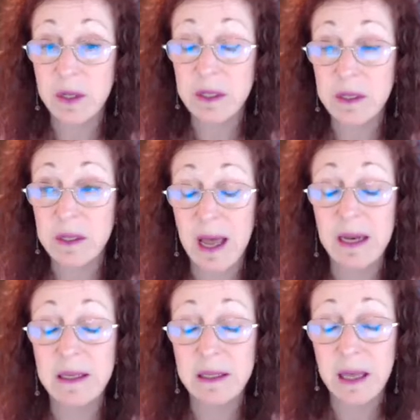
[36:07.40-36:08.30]
what
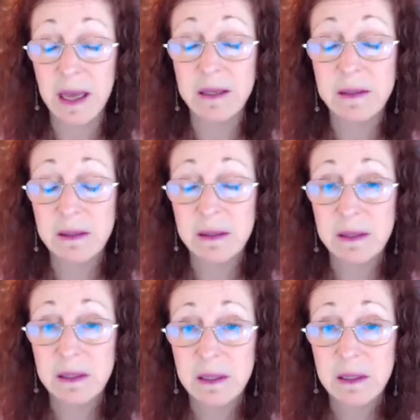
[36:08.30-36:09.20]
society said,
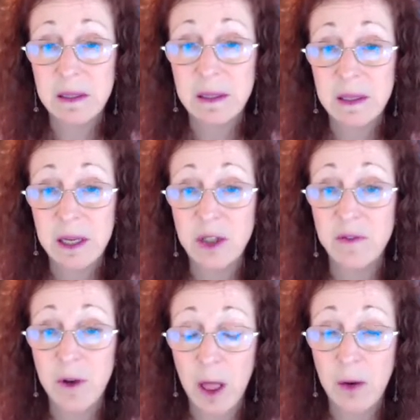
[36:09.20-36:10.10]
and she
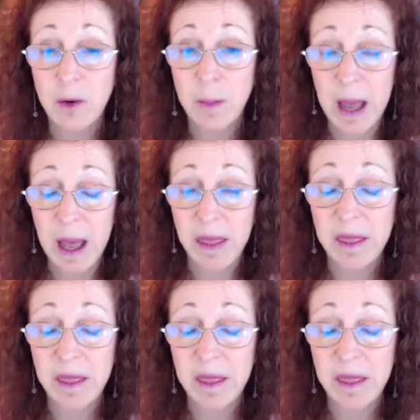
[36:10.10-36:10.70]
followed her path.